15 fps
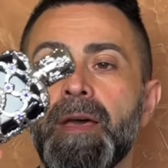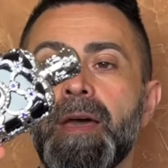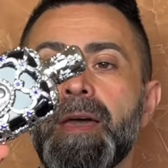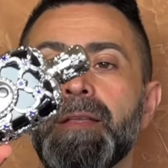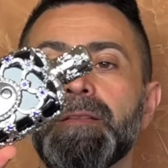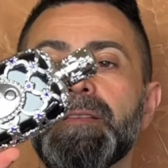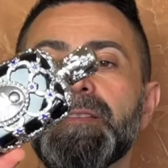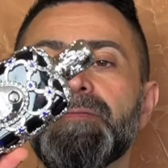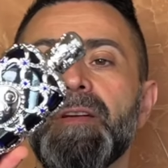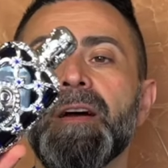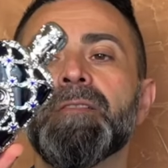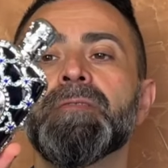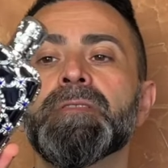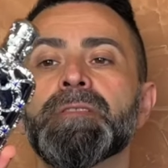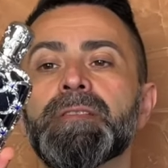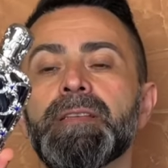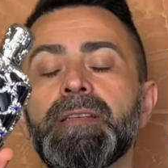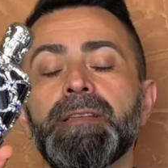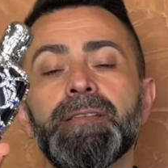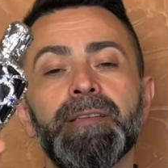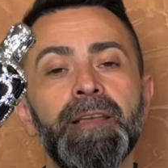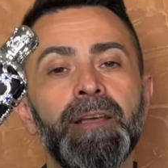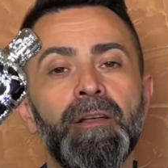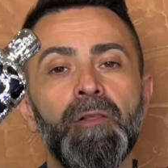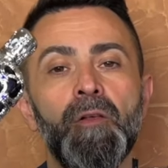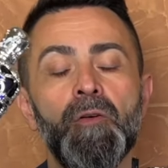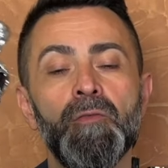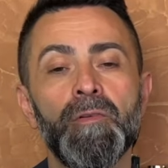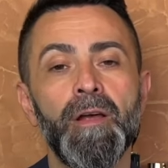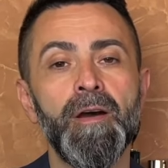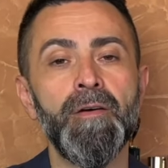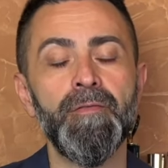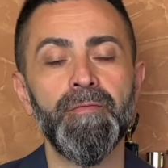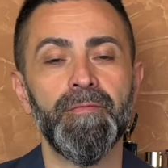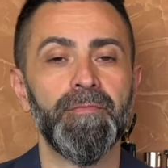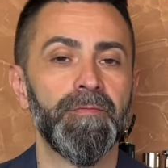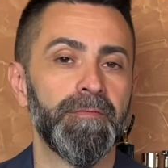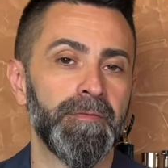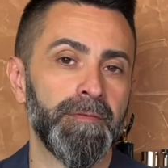and this fragrance is a clone of